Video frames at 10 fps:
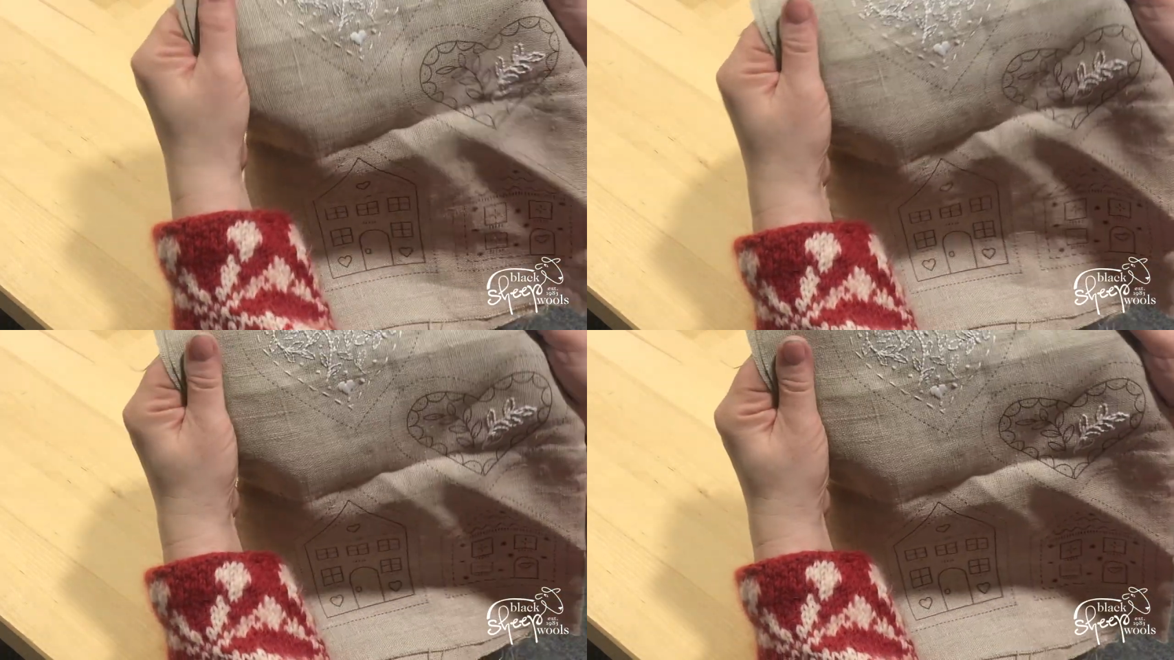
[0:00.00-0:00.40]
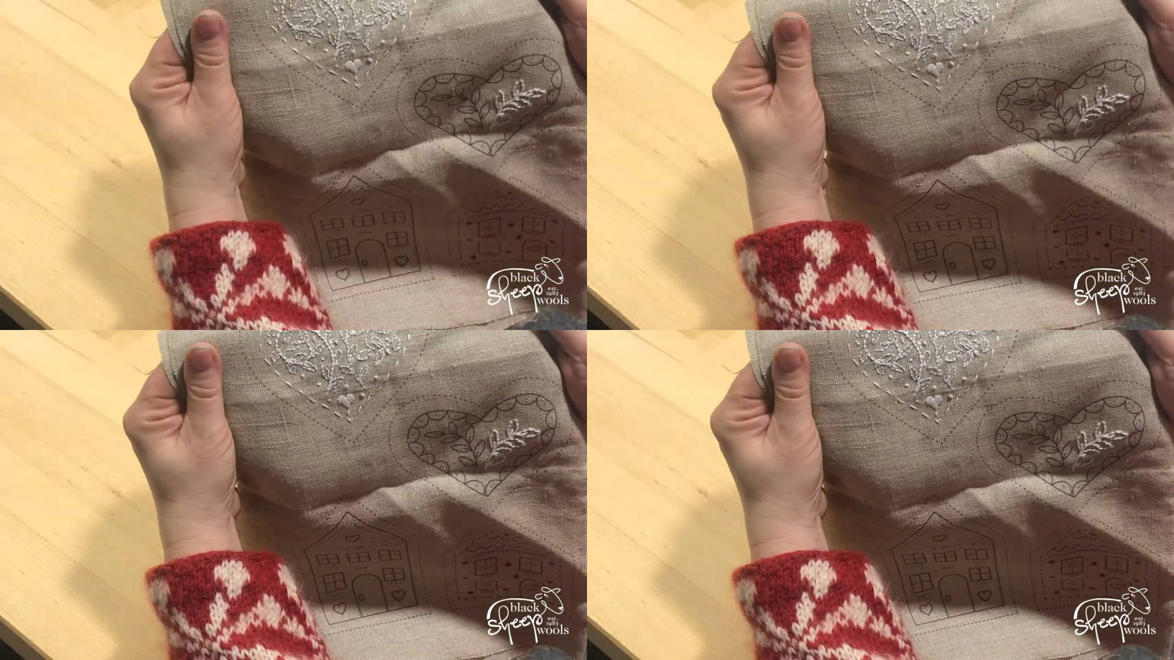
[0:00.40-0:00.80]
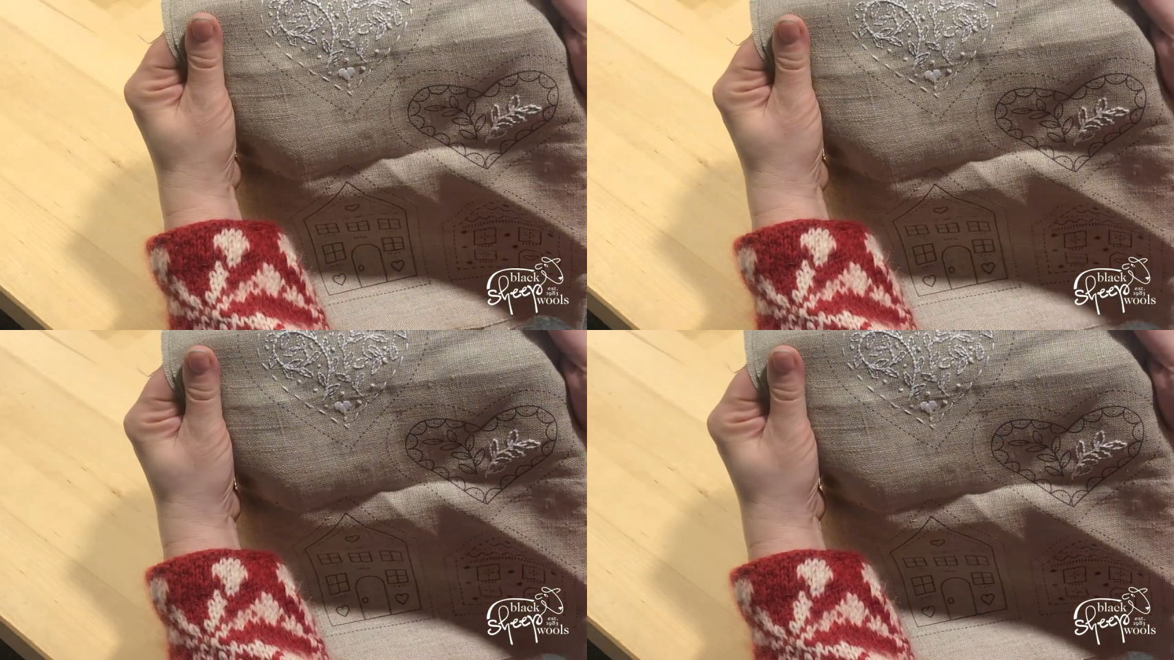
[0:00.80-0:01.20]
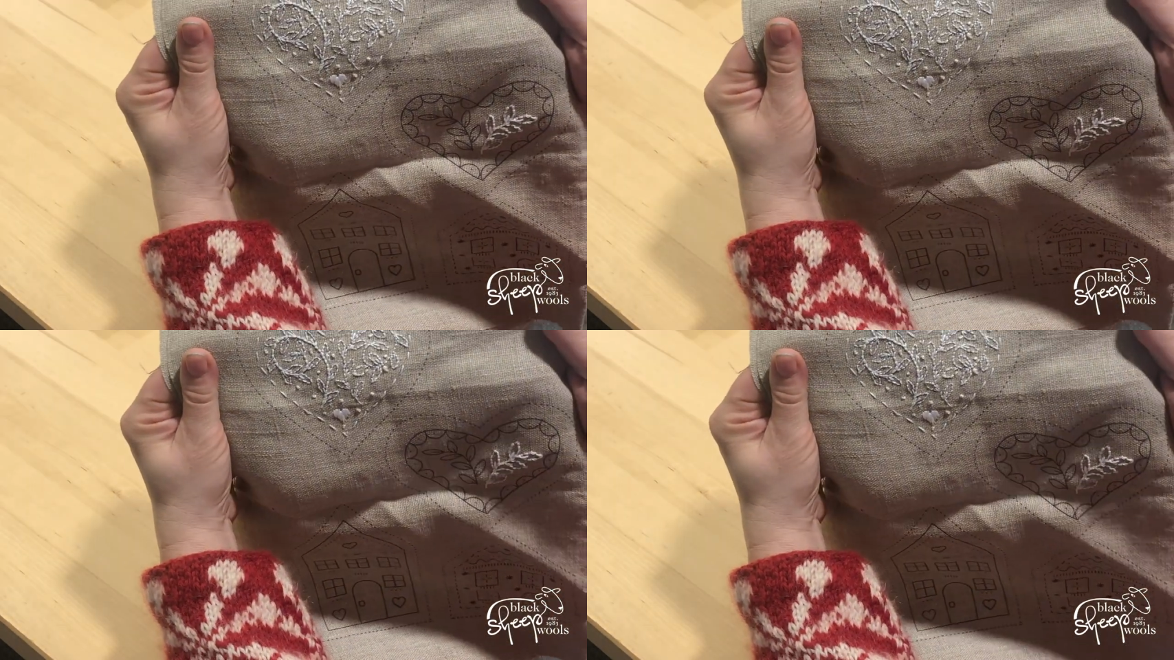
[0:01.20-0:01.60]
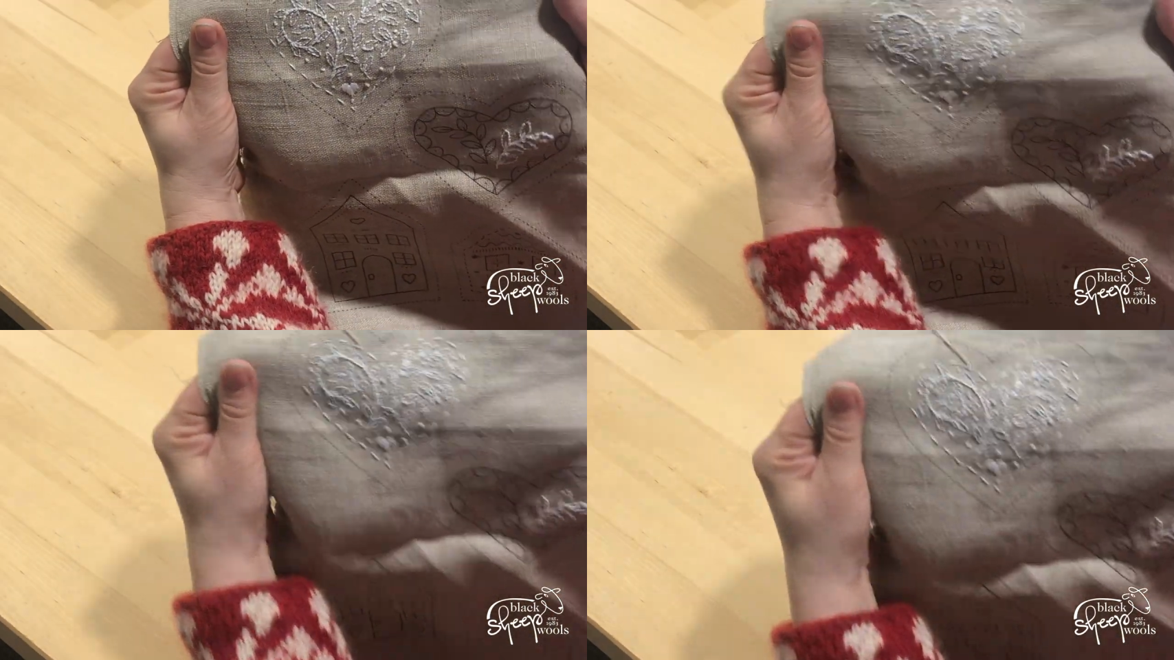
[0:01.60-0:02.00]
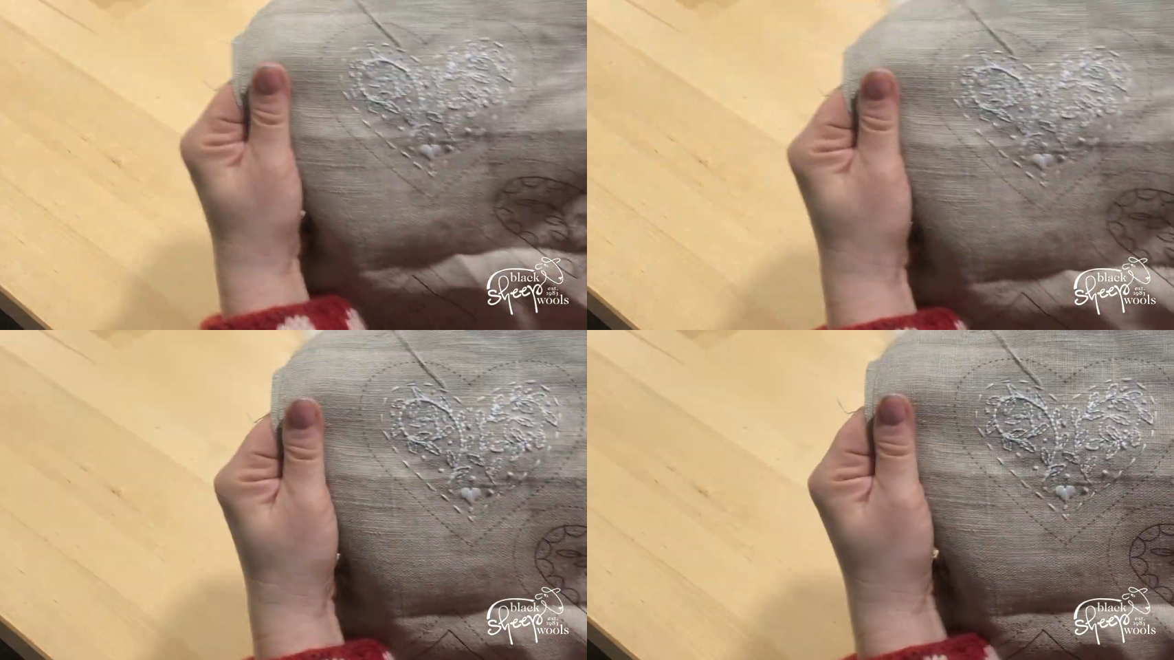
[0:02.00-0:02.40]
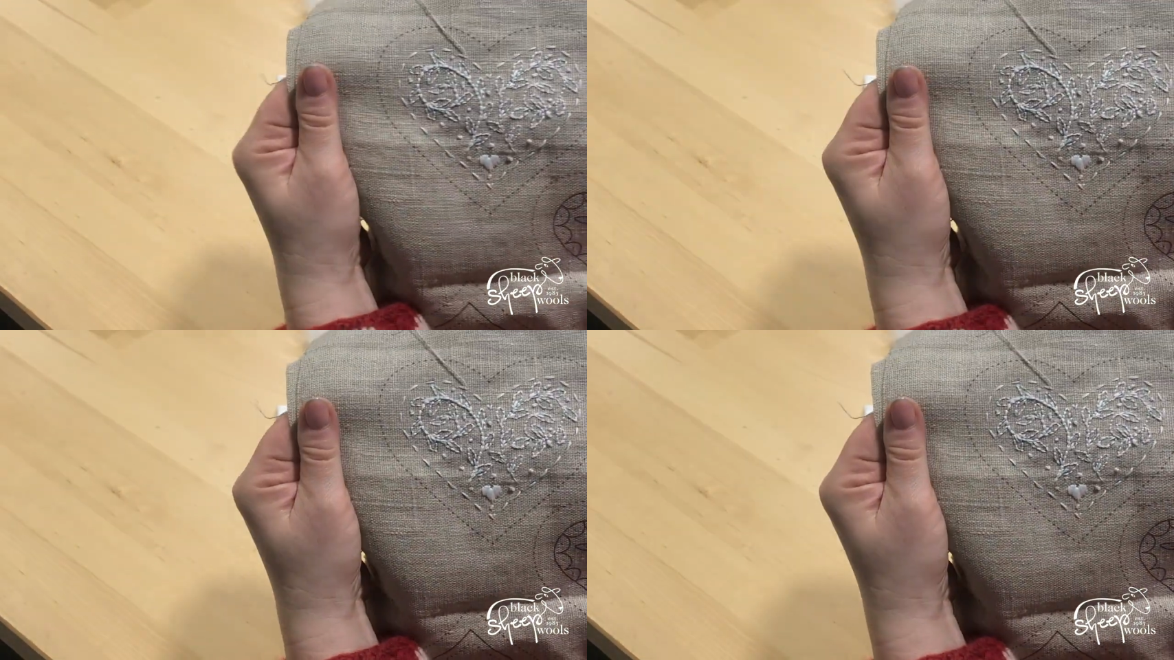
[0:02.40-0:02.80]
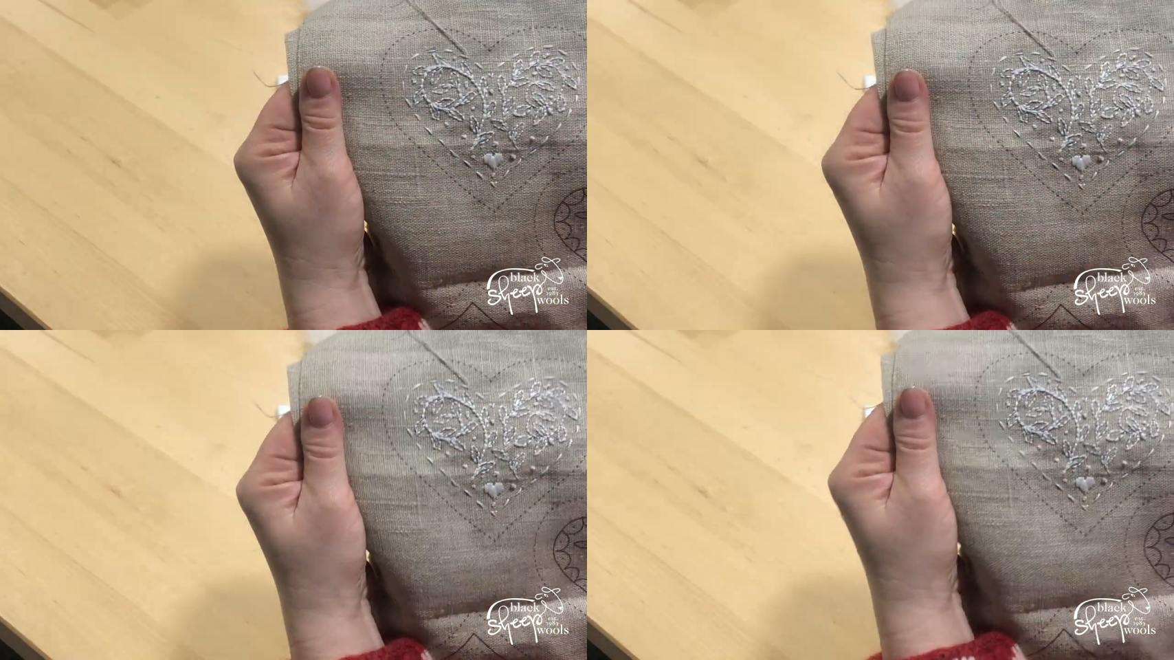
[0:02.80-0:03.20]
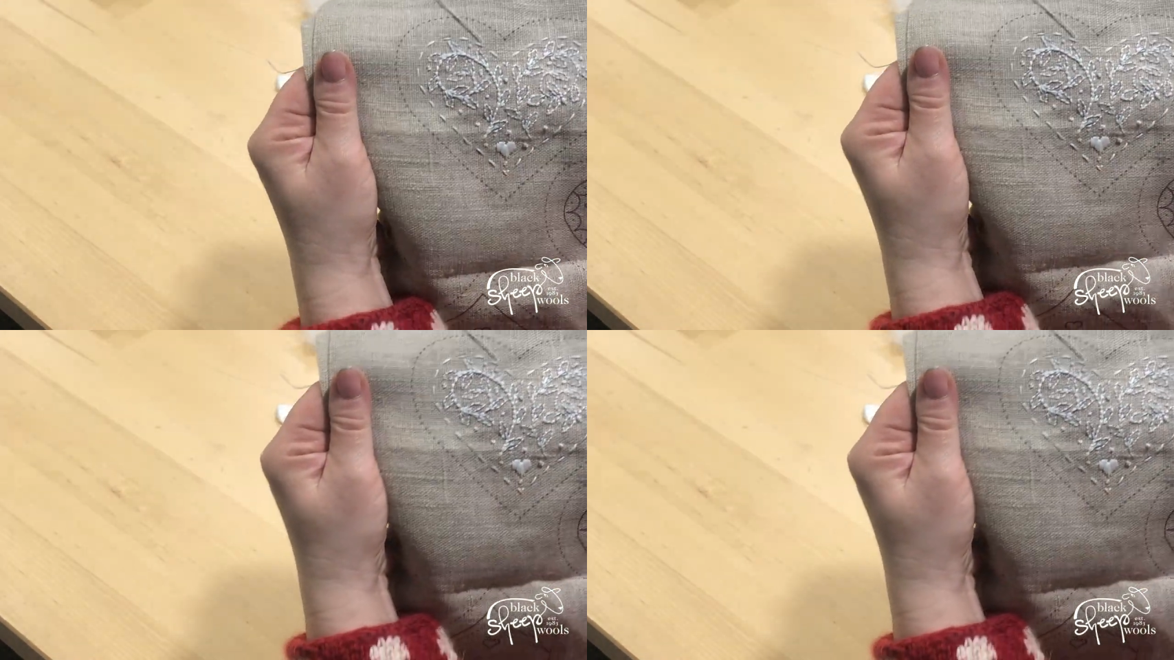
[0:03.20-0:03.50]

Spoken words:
No face is visible, so there are no lips to read.